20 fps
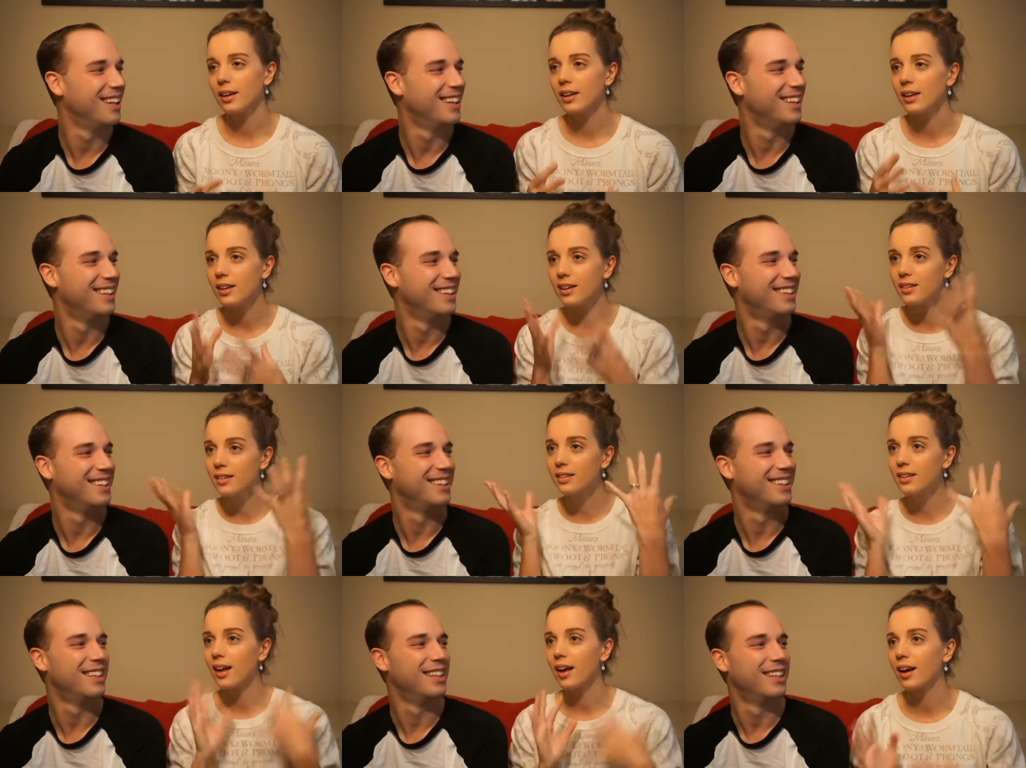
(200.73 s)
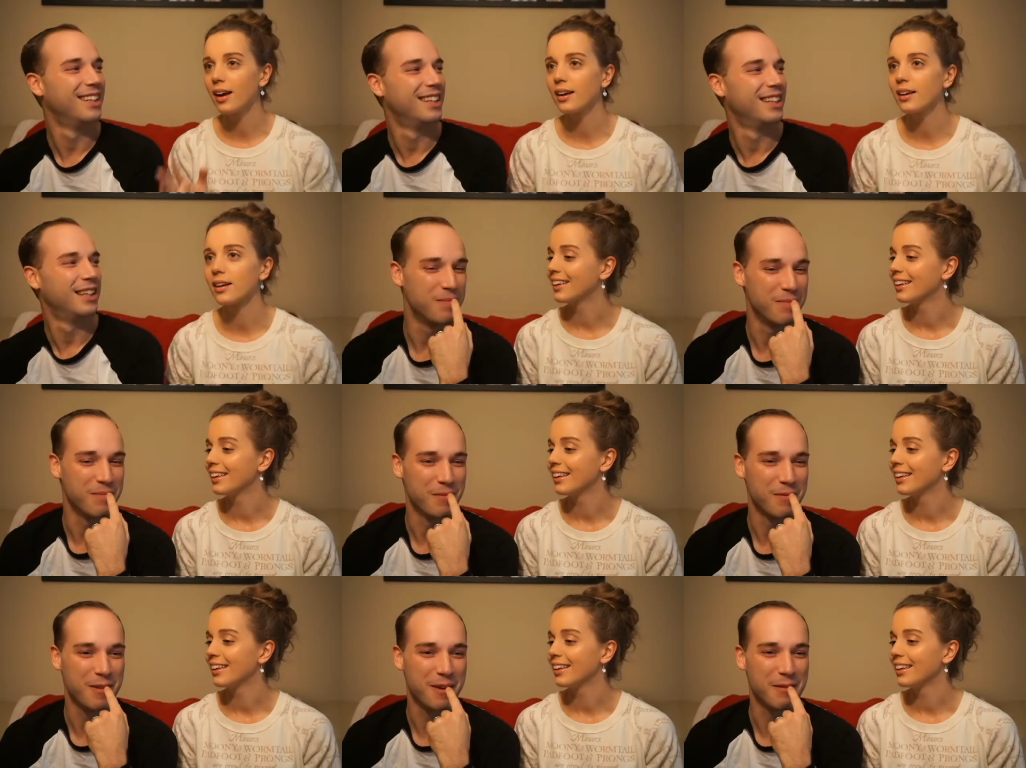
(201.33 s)
Speaker 1: inside.
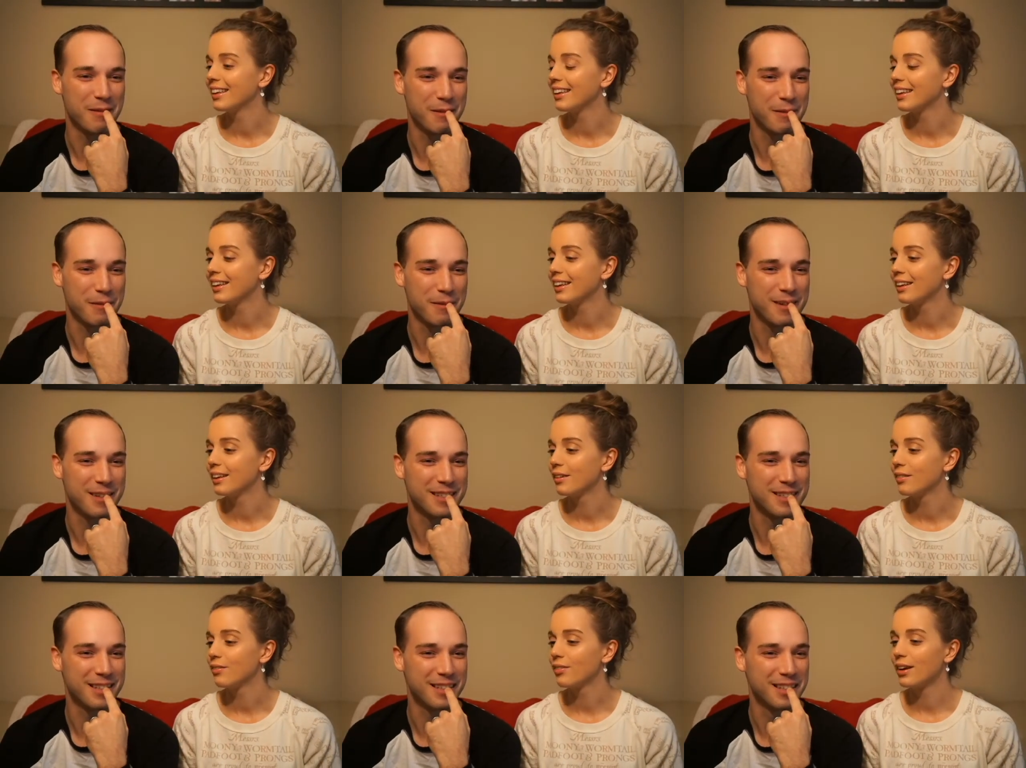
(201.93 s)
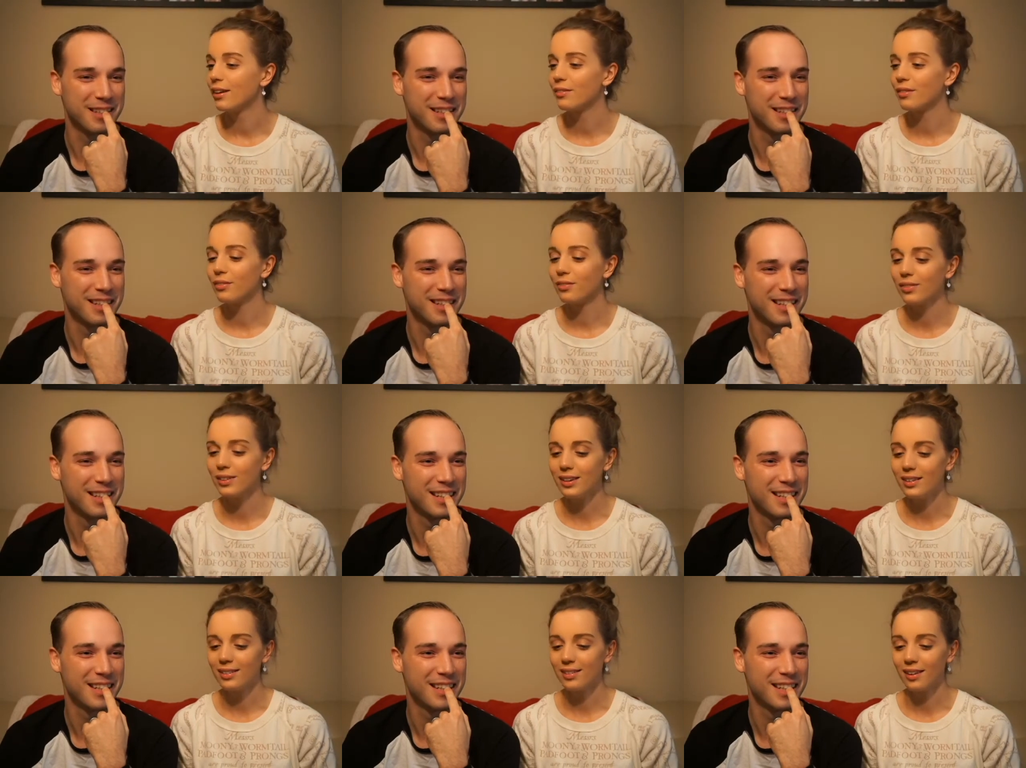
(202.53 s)
Speaker 2: Favourite feature.
Speaker 1: Favourite
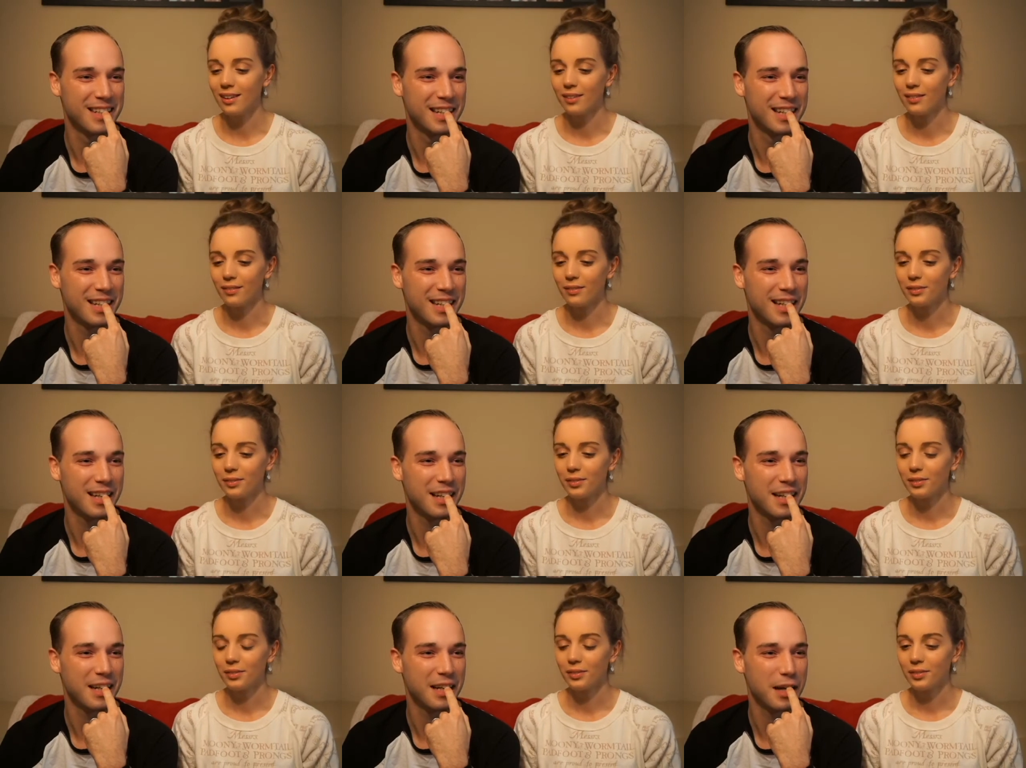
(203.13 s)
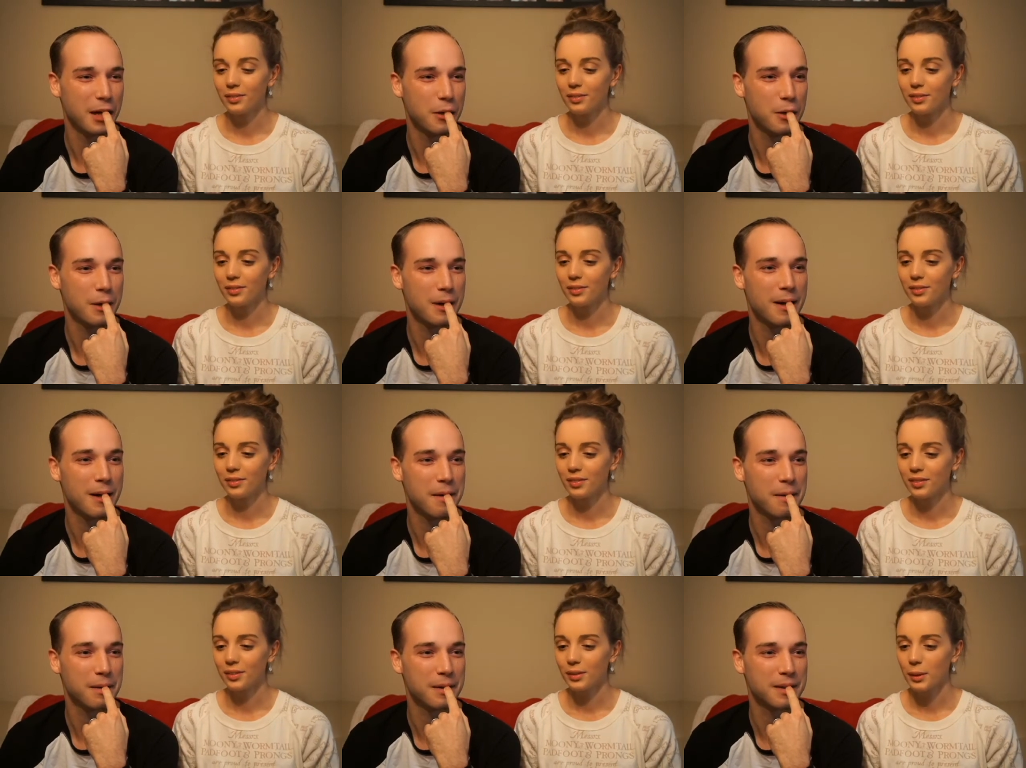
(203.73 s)
feature.
Speaker 2: I would
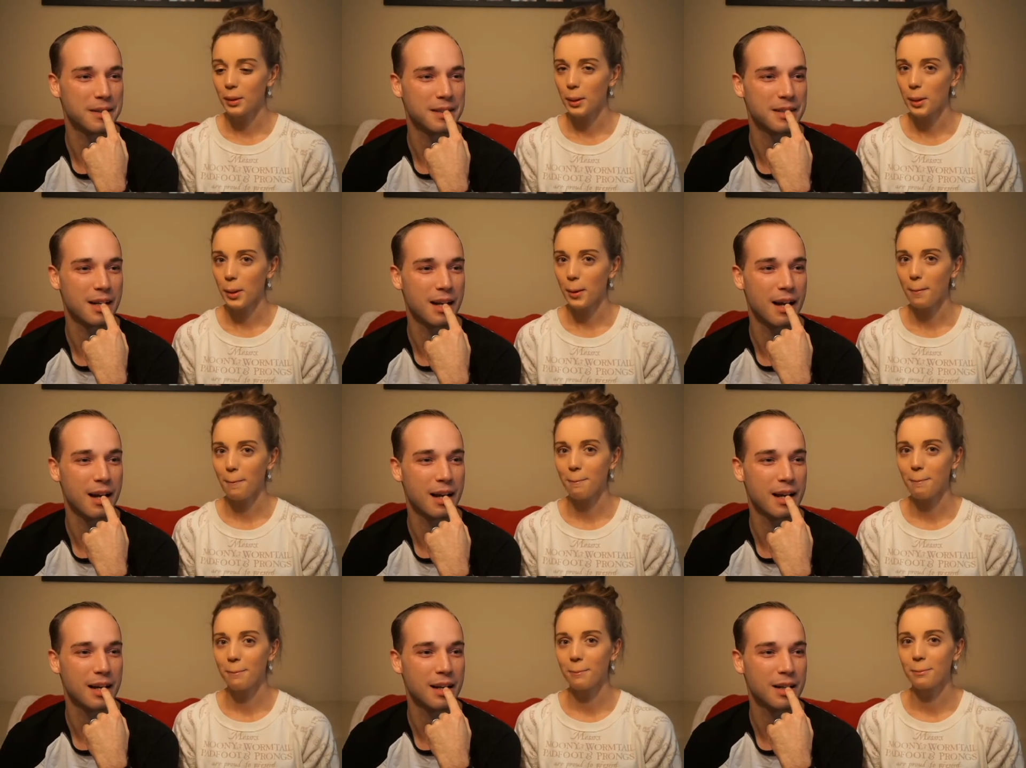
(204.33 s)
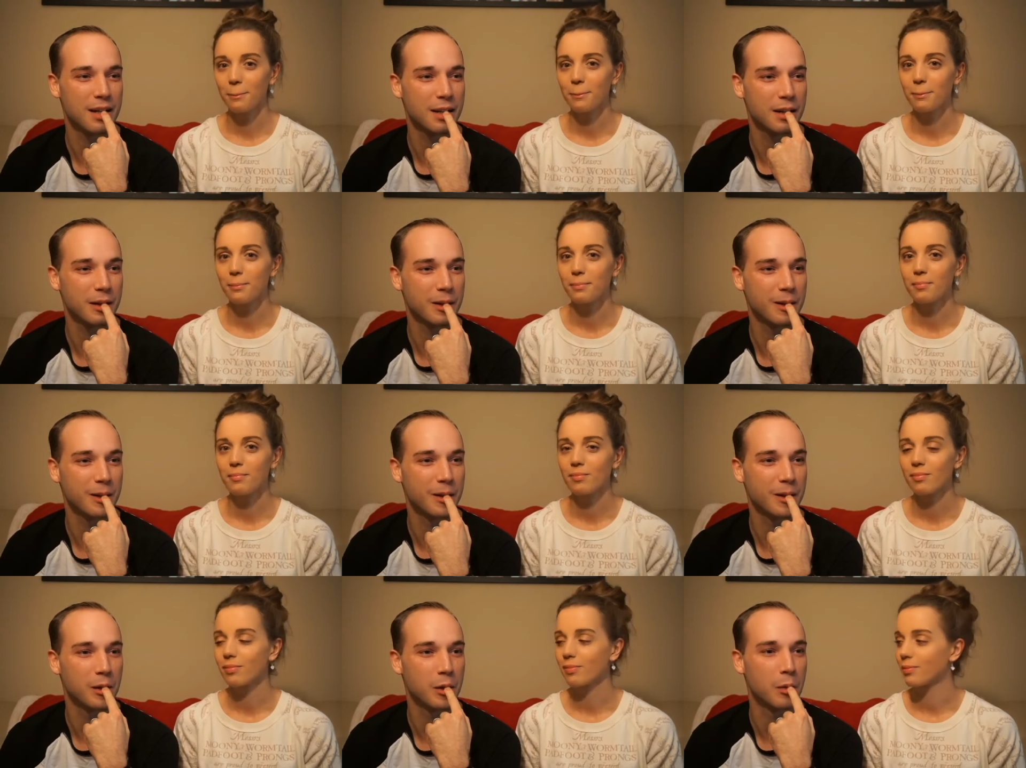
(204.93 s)
have to say
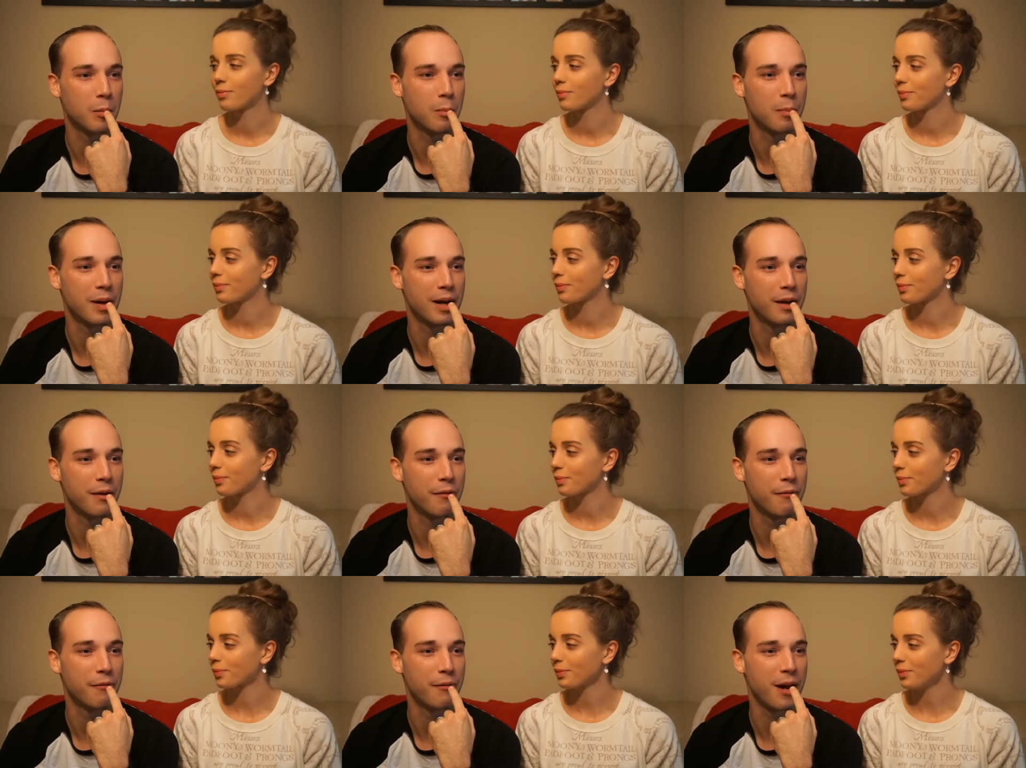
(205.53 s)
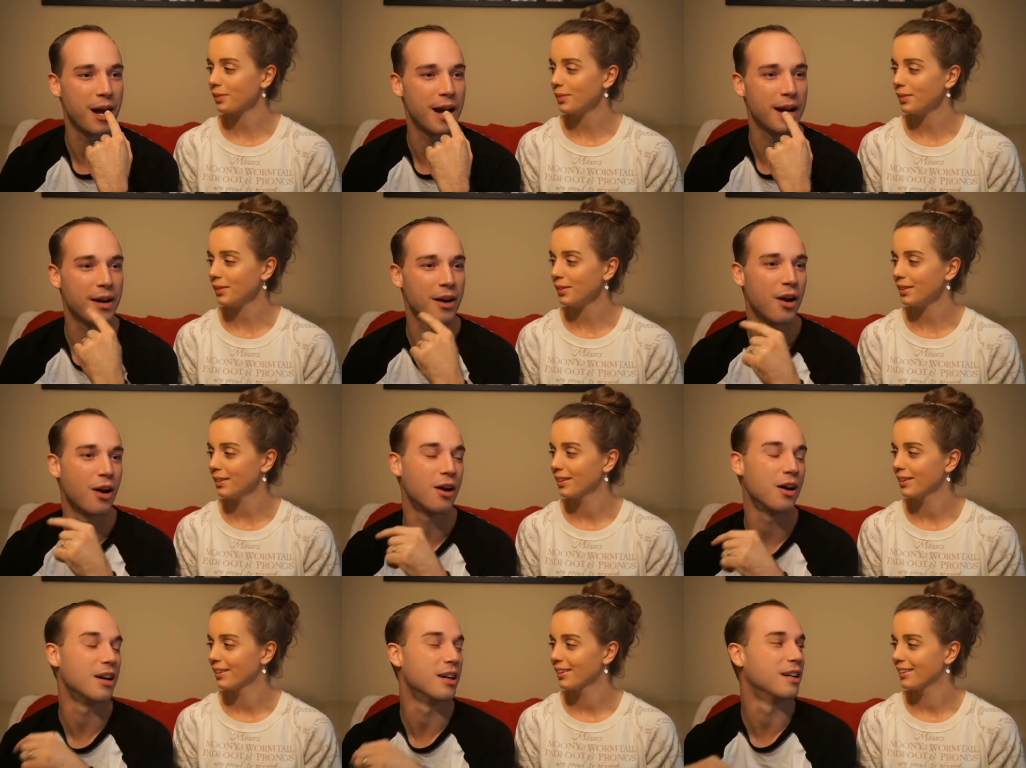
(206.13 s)
your big fat
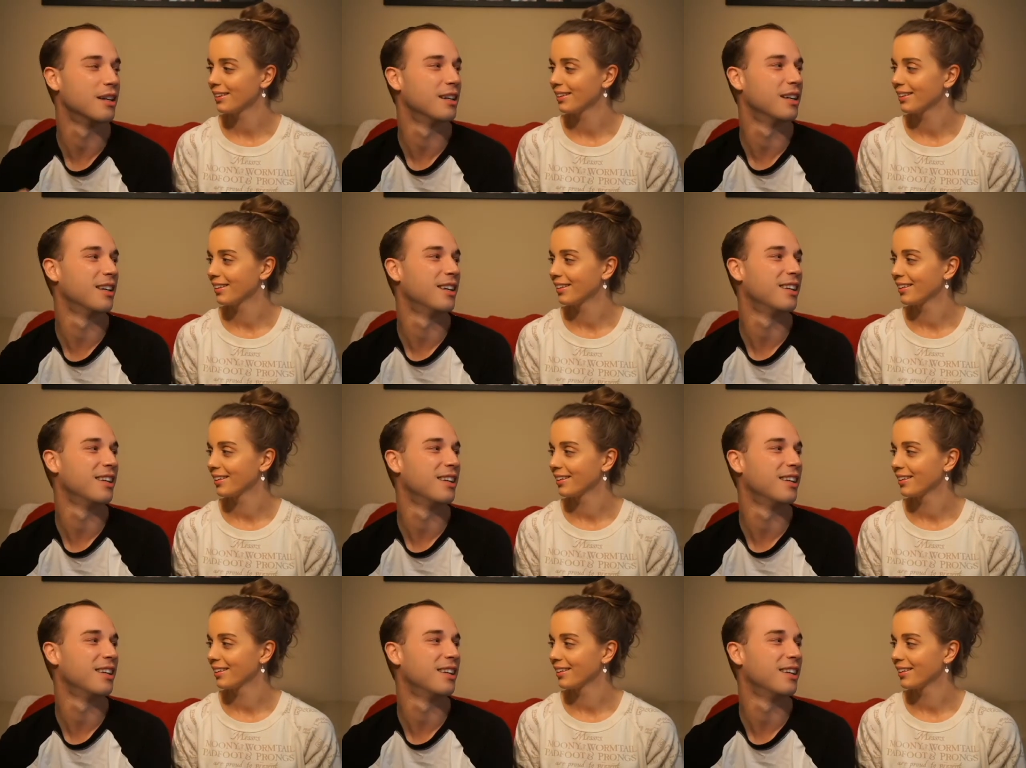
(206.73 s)
heart.